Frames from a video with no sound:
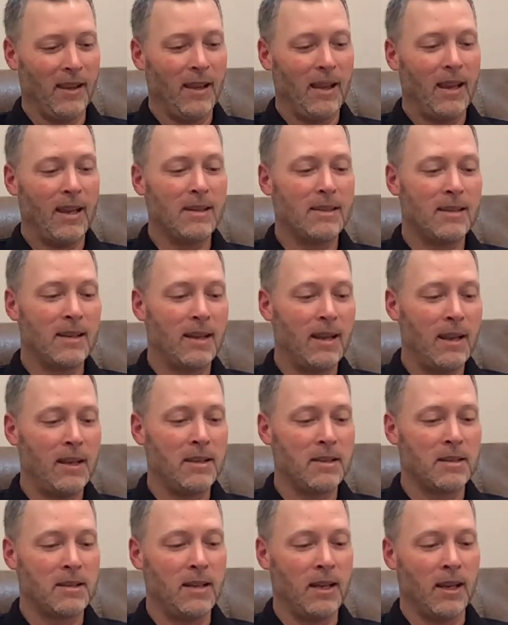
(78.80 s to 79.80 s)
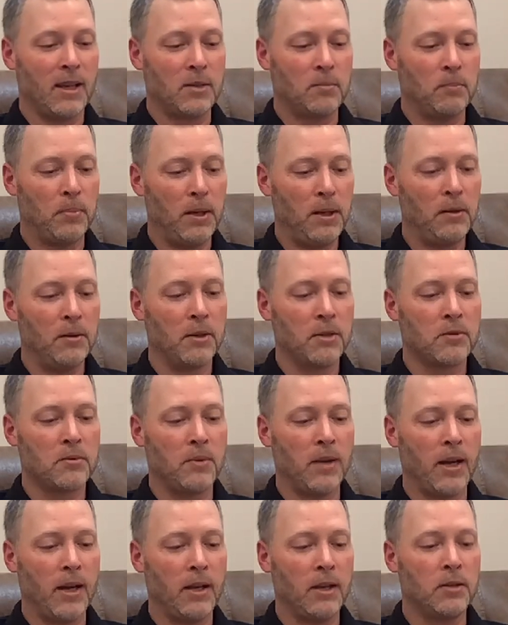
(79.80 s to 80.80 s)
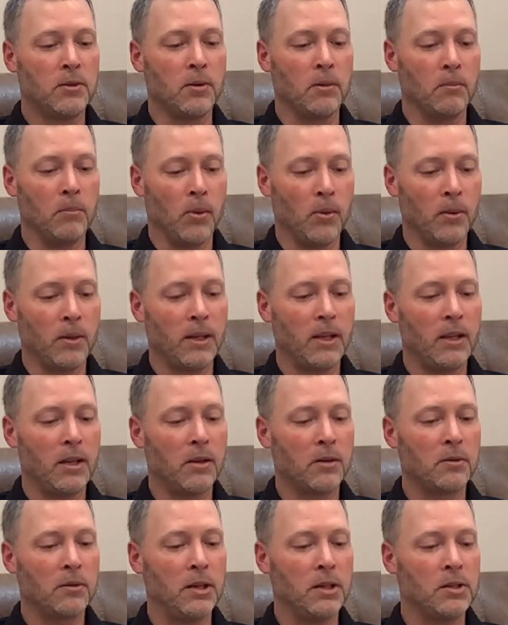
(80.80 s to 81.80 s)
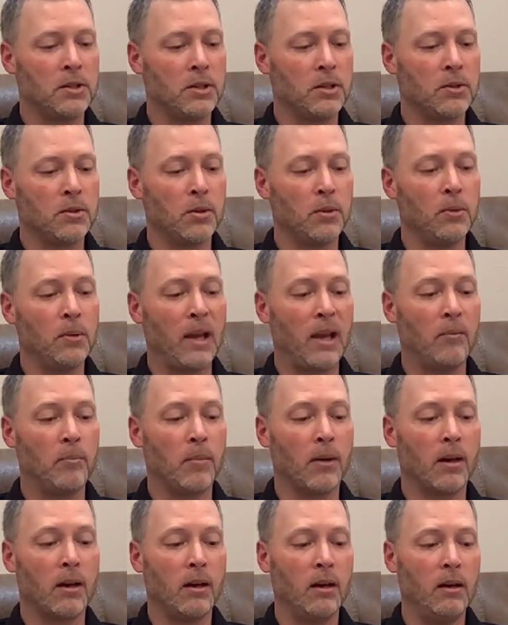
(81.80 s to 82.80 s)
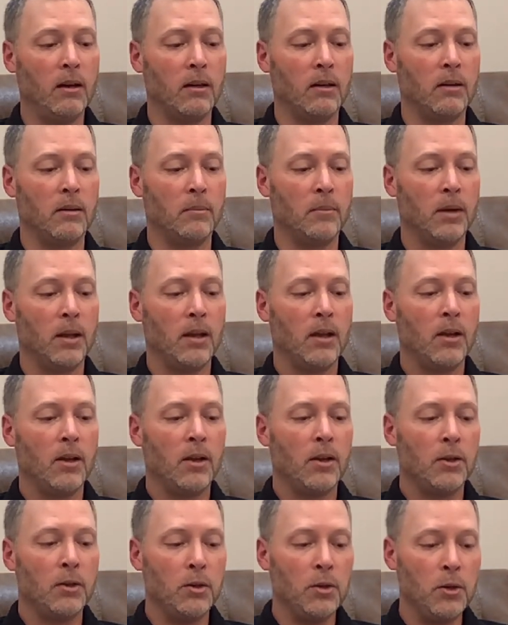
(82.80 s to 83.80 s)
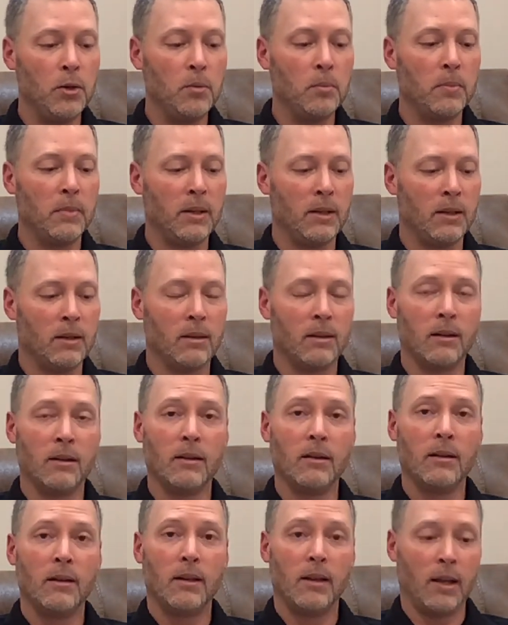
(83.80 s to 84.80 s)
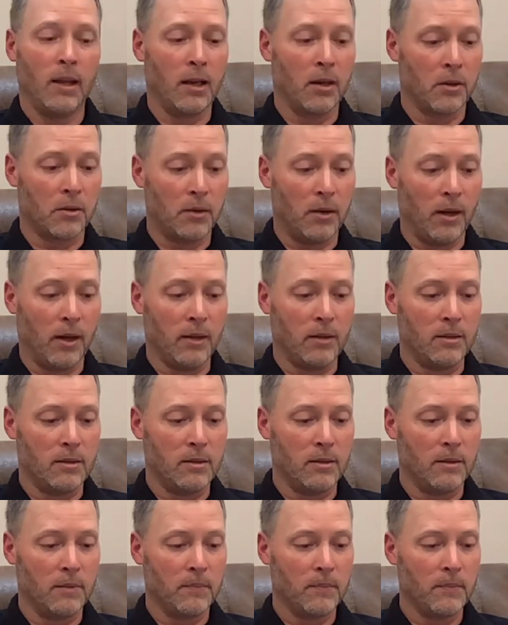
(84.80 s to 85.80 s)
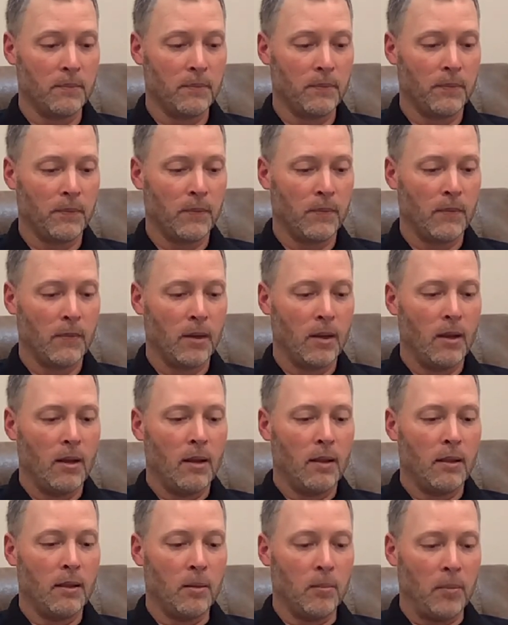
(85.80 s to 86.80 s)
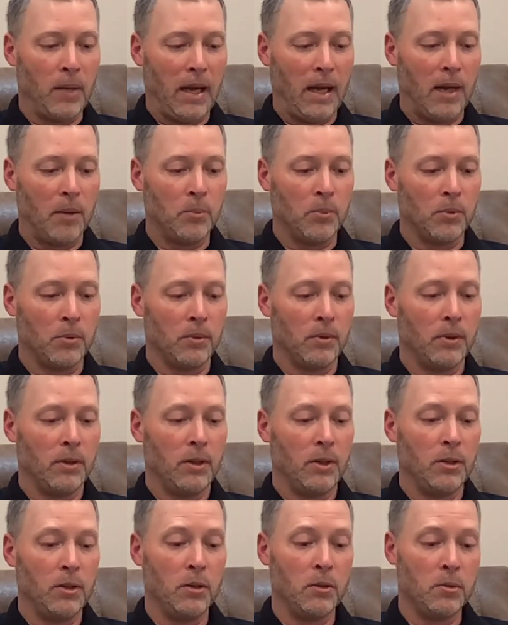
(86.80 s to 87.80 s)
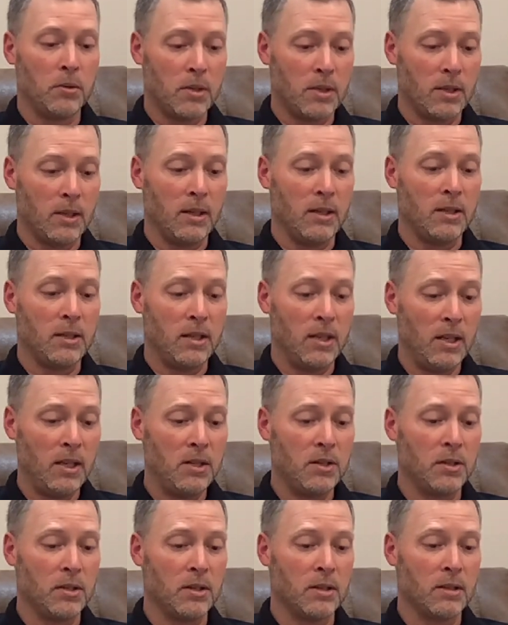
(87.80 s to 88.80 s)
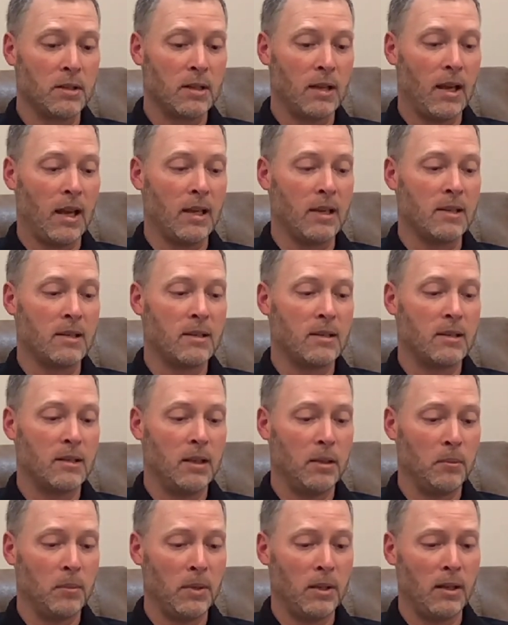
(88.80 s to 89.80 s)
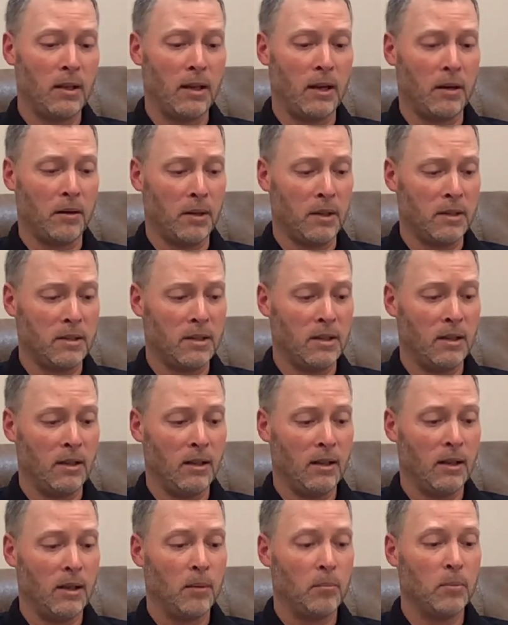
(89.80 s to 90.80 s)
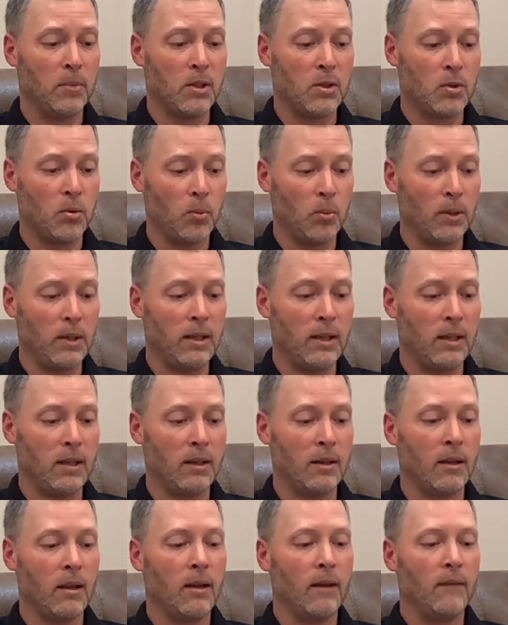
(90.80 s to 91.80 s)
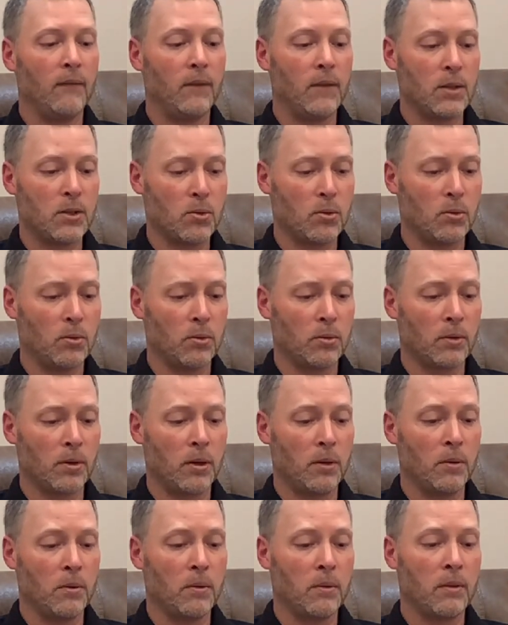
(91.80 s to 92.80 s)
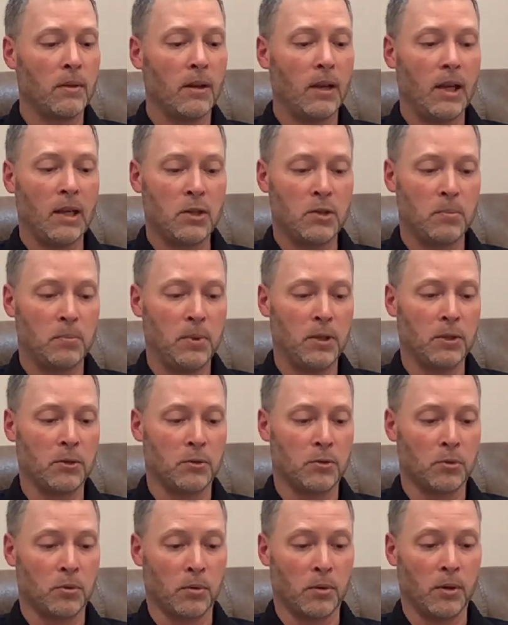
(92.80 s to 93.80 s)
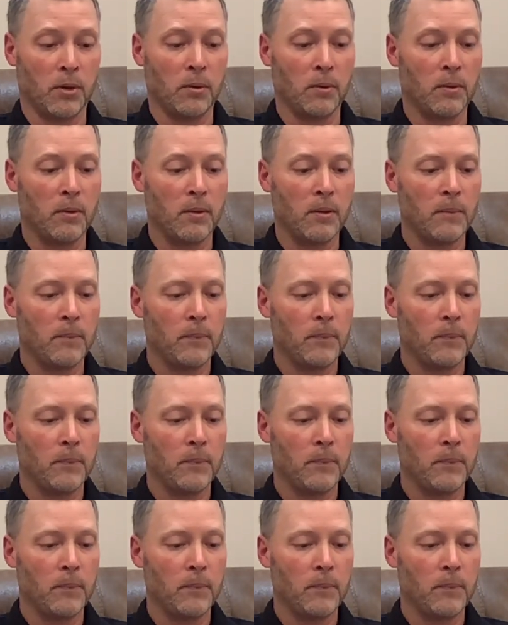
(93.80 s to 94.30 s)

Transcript: in today's text, Peter is writing to born again Christians who have become new men in Christ. The Bible, you see, teaches a similarity between physical growth and spiritual growth.